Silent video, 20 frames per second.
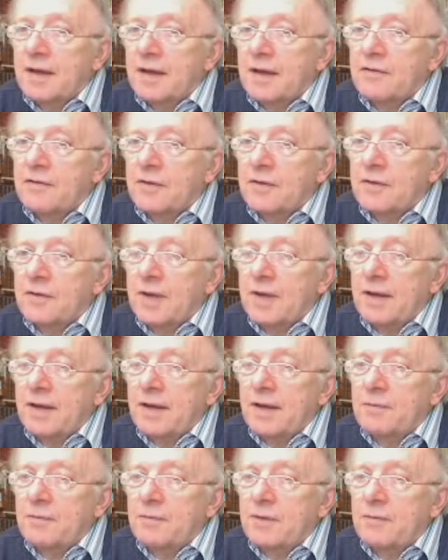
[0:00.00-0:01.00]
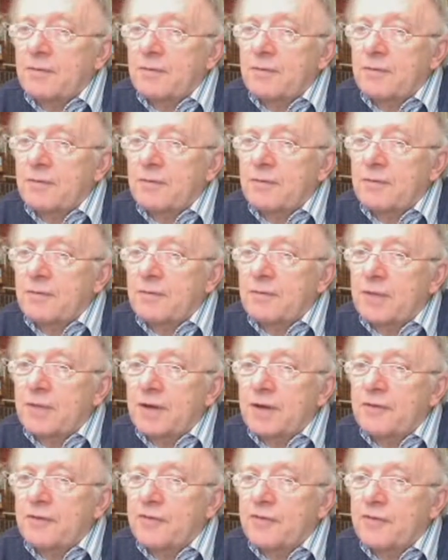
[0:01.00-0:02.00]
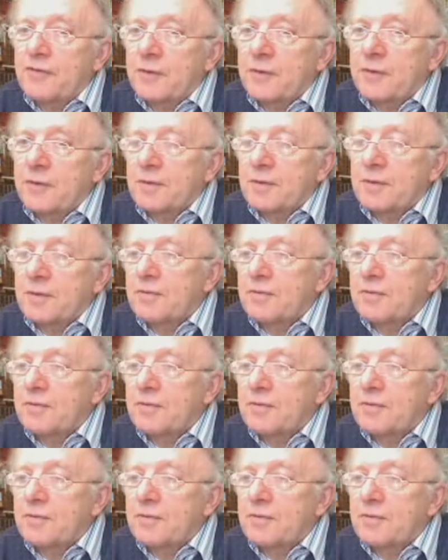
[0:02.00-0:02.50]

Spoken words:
And so that we bring a few of them